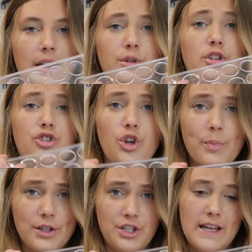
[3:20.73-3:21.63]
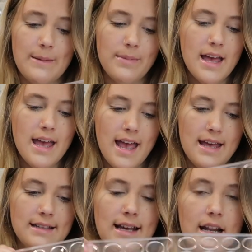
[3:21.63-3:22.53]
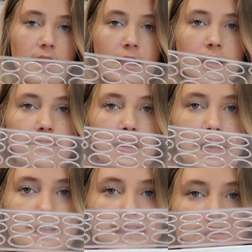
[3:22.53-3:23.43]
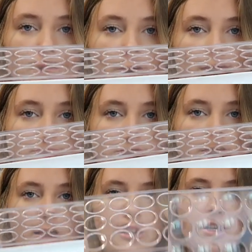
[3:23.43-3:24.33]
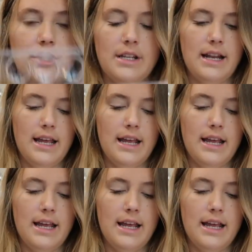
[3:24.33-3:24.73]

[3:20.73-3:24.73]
It was super cheap and it's got a lot of nice vibrant colors in